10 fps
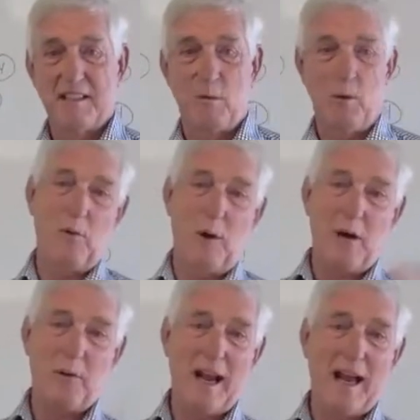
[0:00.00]
Well,
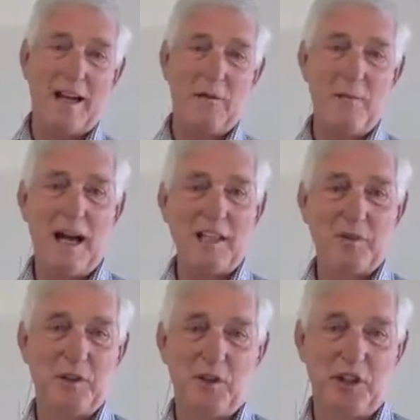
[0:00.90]
while we're at it, we might as
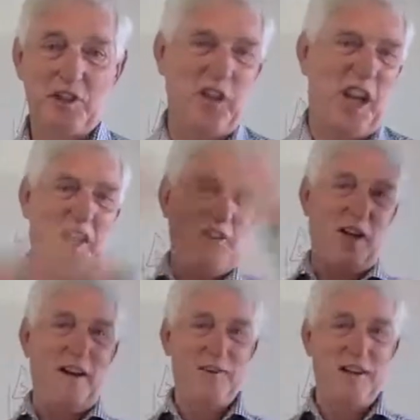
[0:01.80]
well just change
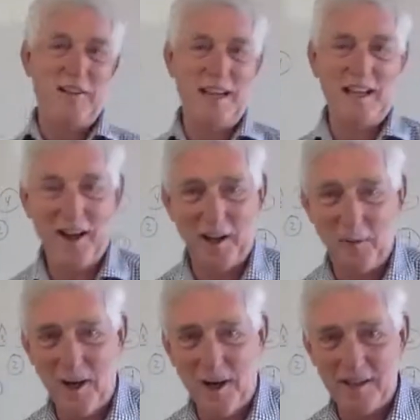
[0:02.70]
everything all at
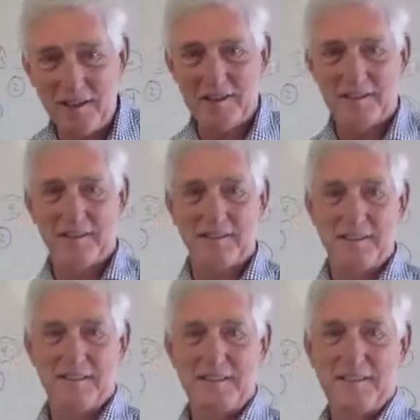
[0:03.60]
once.
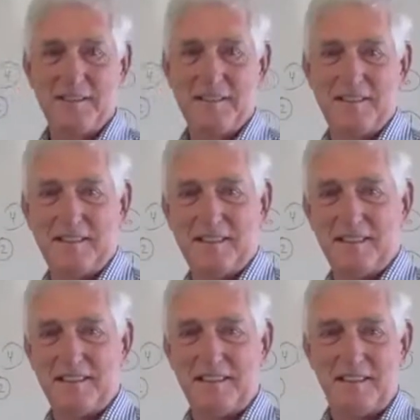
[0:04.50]

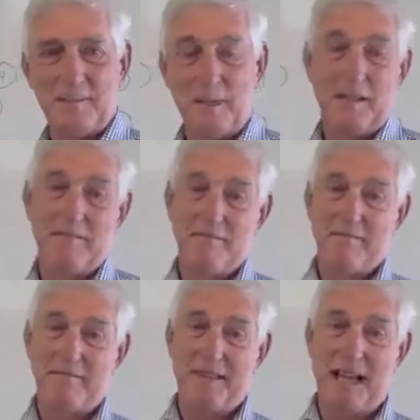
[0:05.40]
But
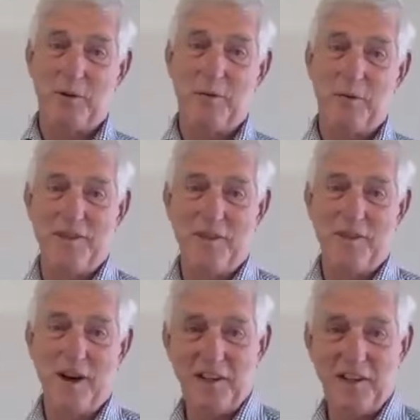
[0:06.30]
that would be a
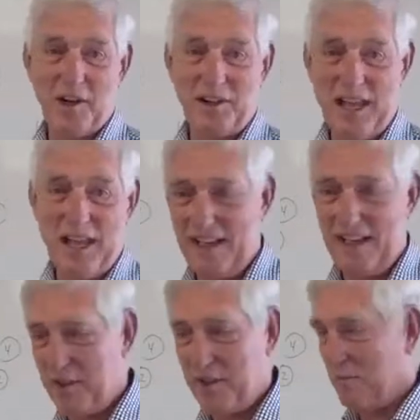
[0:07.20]
voluntary thing
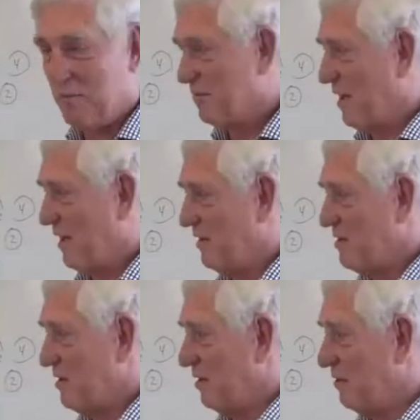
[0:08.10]
if you wanted
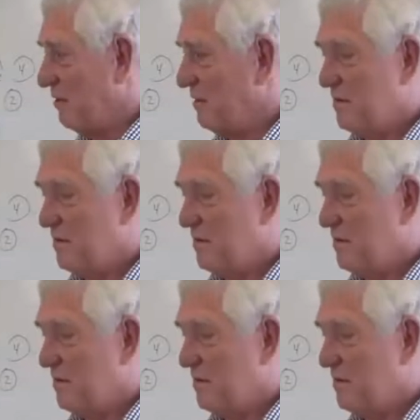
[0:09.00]
to.